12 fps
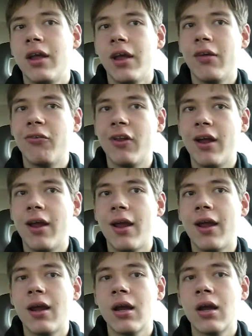is
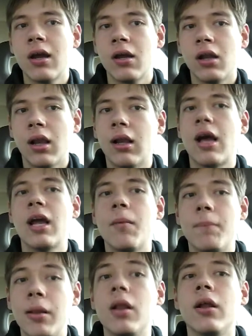a
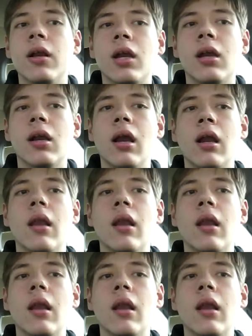liability,